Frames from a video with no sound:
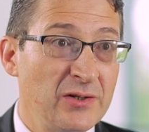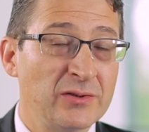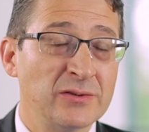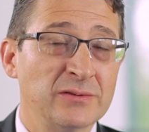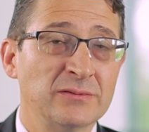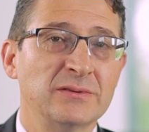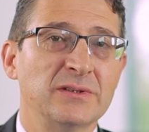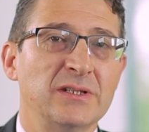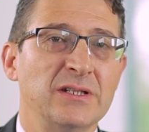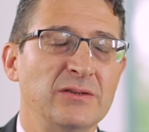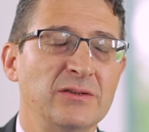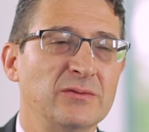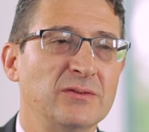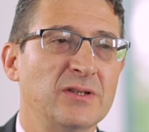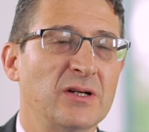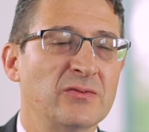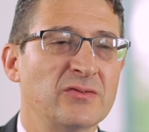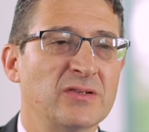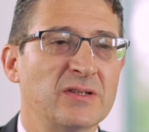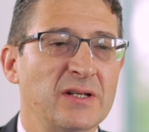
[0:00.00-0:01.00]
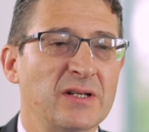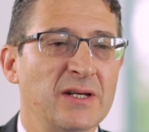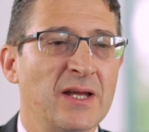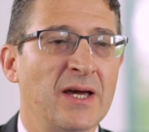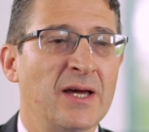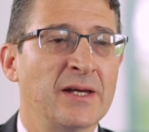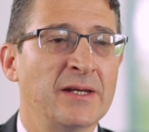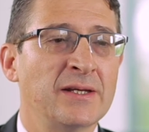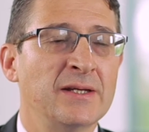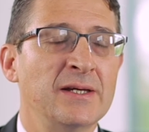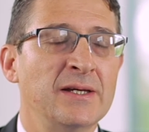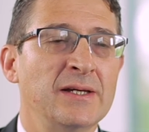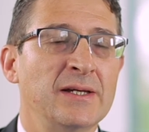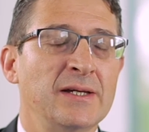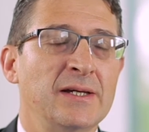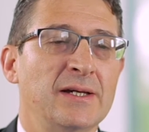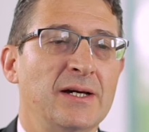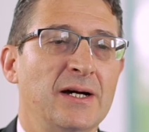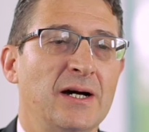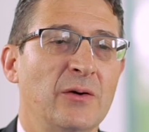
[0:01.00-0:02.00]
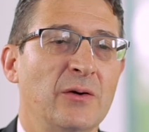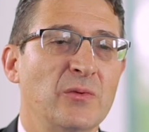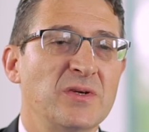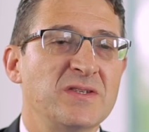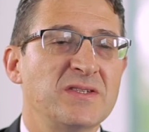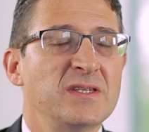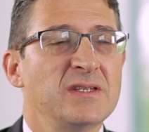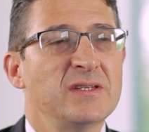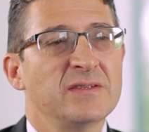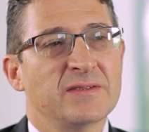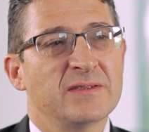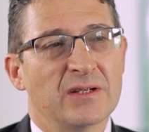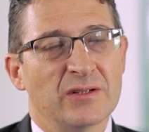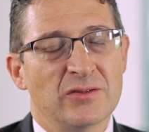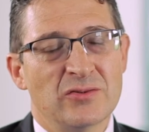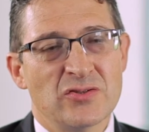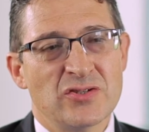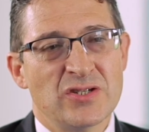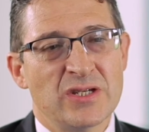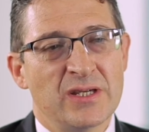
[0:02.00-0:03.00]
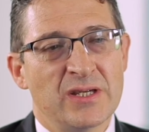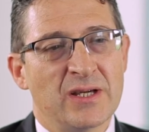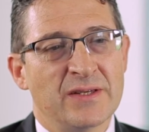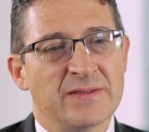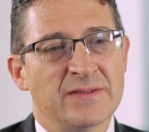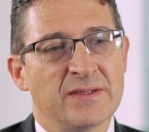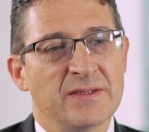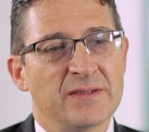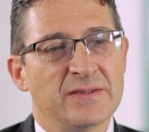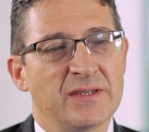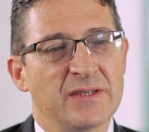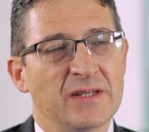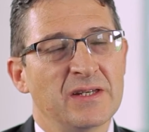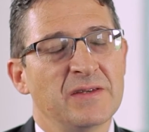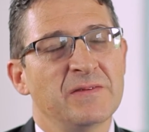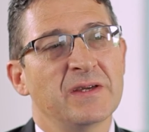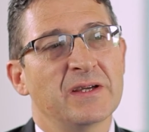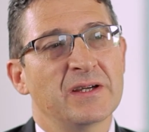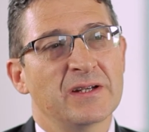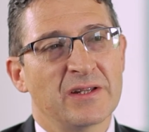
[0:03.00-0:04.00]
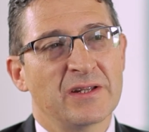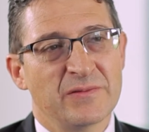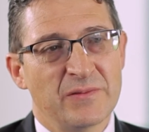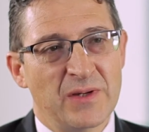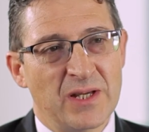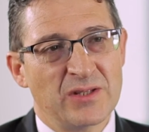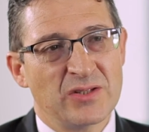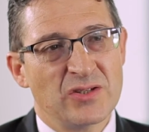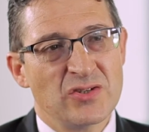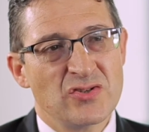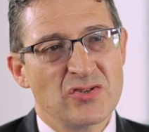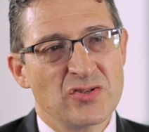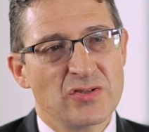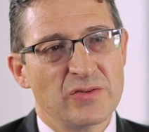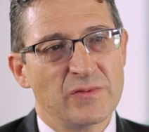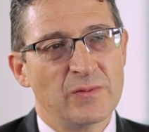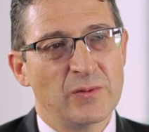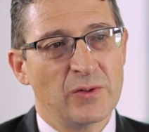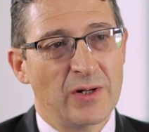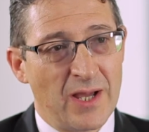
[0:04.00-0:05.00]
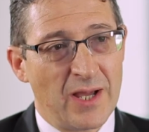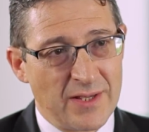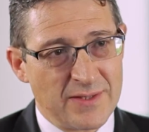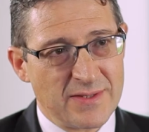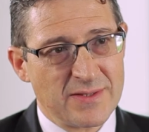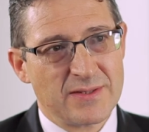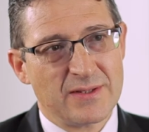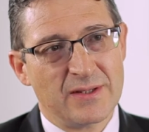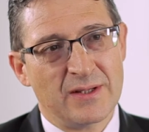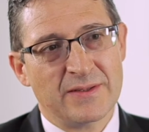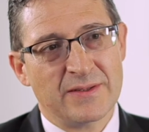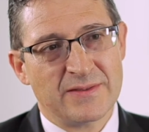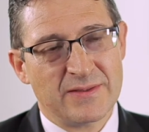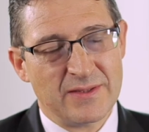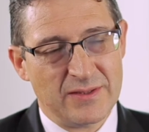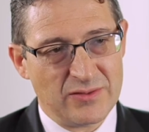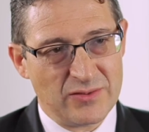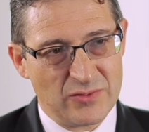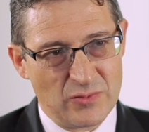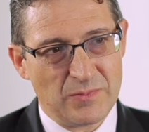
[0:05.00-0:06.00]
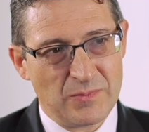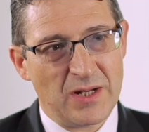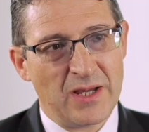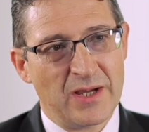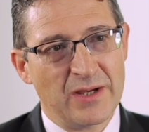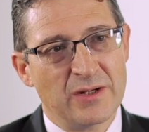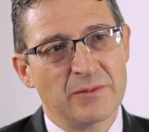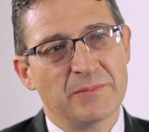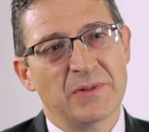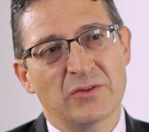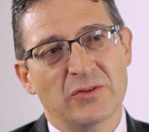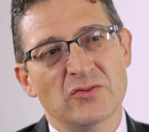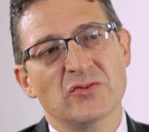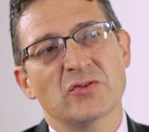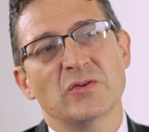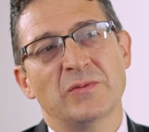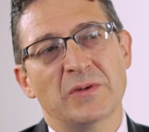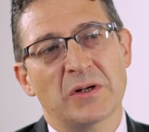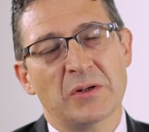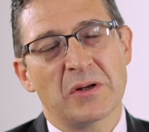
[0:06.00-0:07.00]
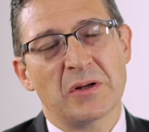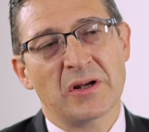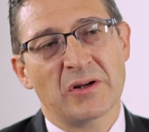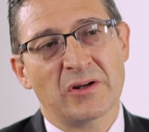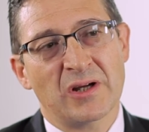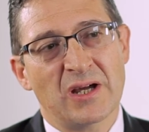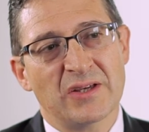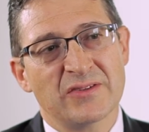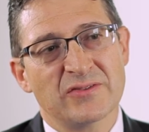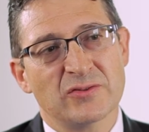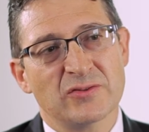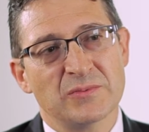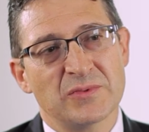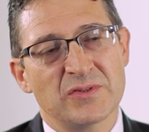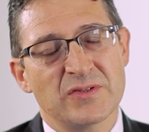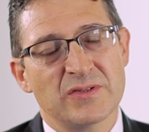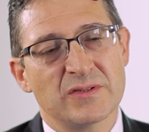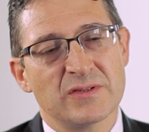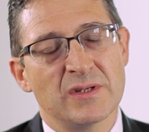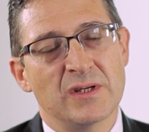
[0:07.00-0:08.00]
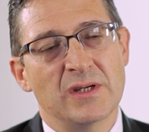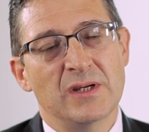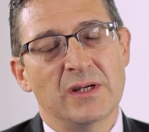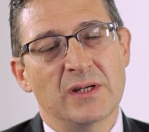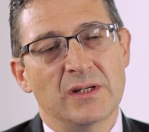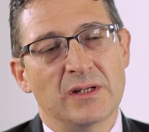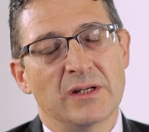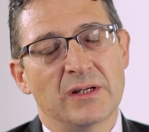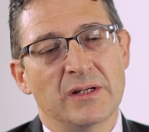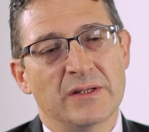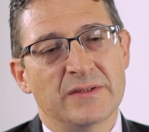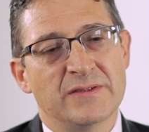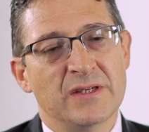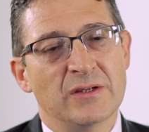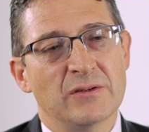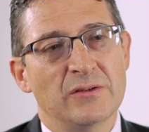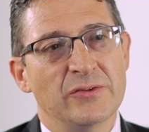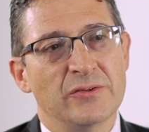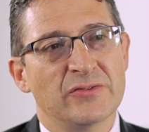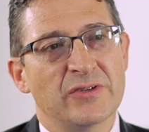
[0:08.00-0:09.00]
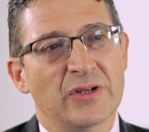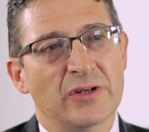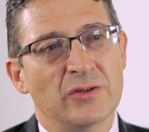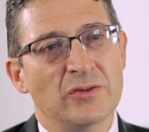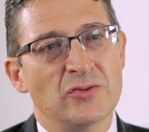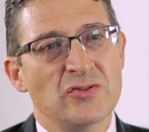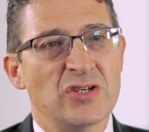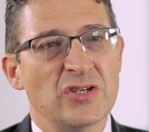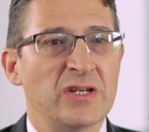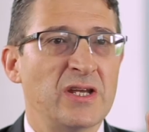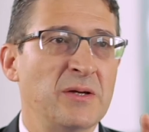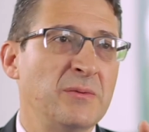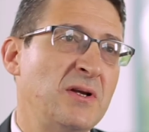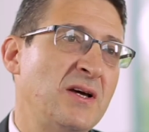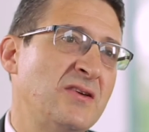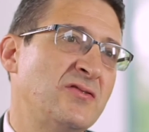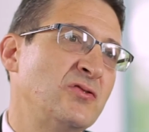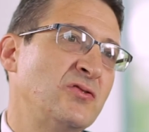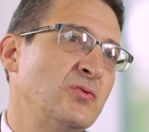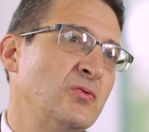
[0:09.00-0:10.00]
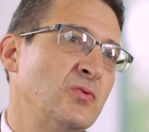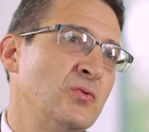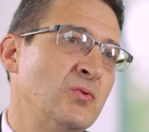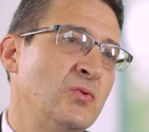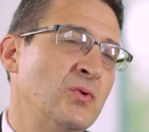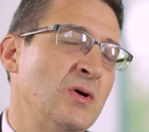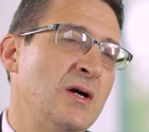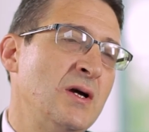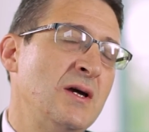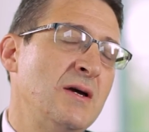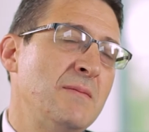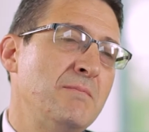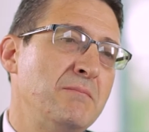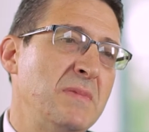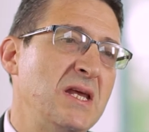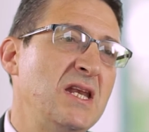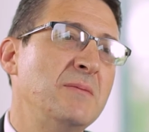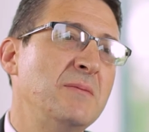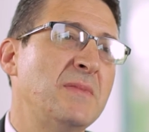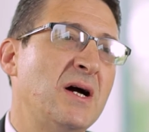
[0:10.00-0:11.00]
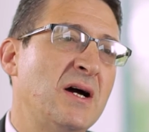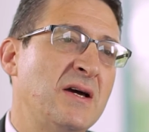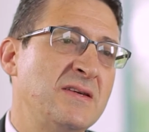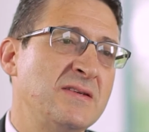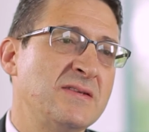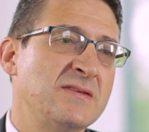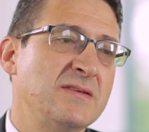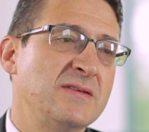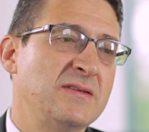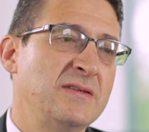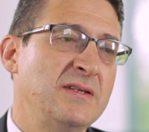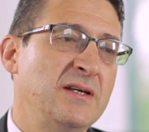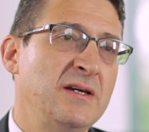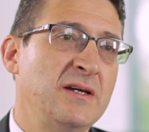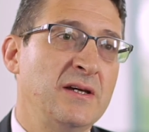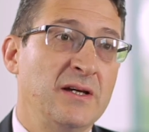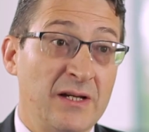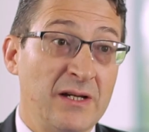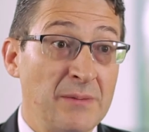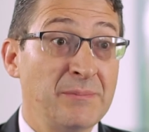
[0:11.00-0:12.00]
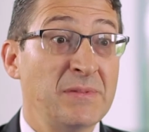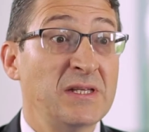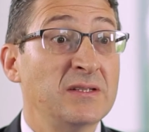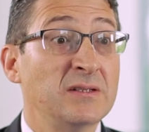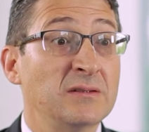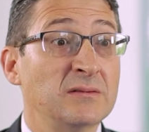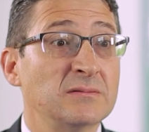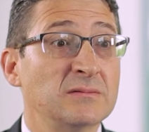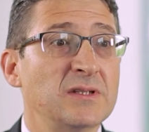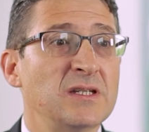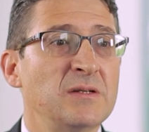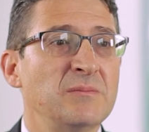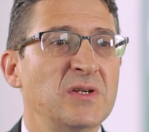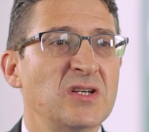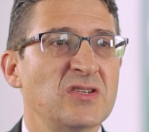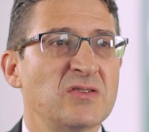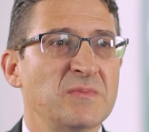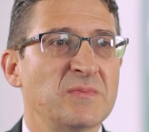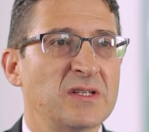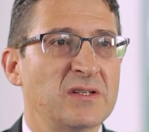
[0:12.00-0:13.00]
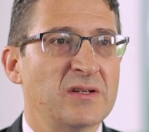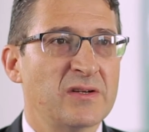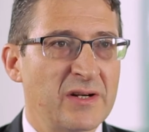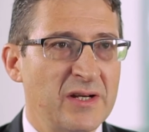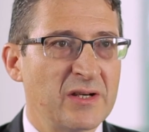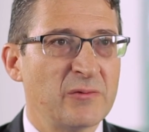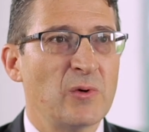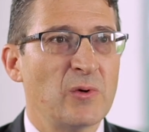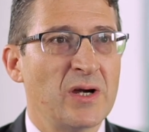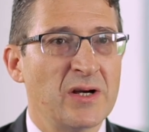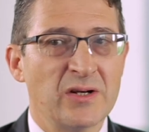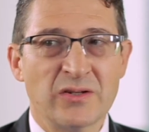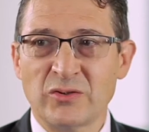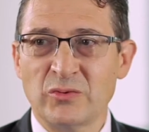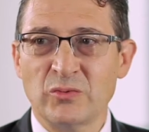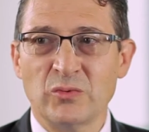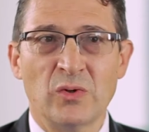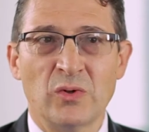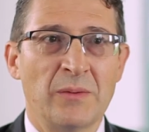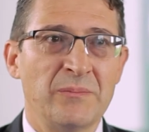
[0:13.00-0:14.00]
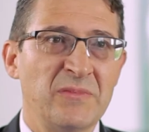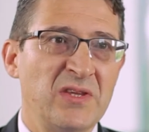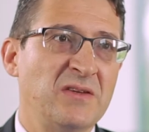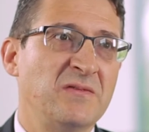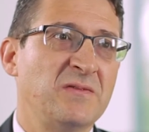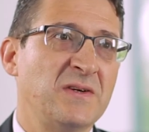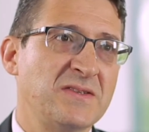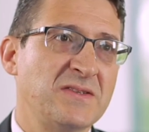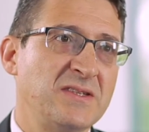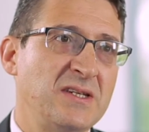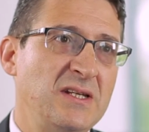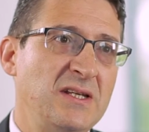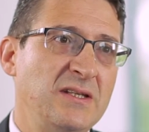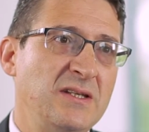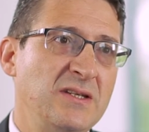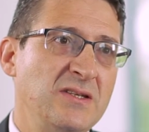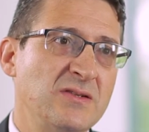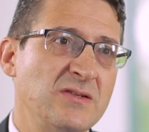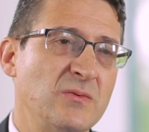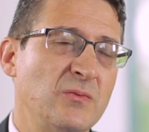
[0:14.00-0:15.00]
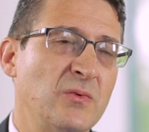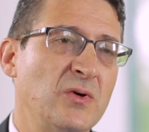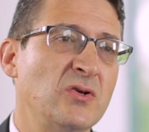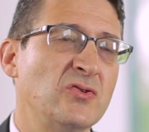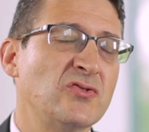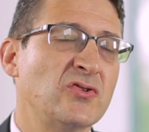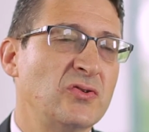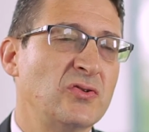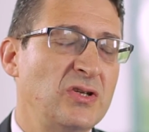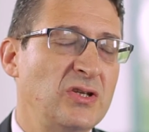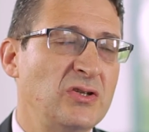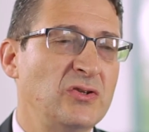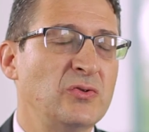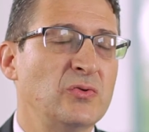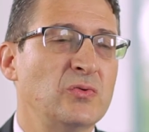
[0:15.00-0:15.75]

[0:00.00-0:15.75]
on, in 2009, and we see this technology as a significant advantage for us as a supplier, but also for our customers single-use technology enables us to minimize the capital investment required to update facilities. We also need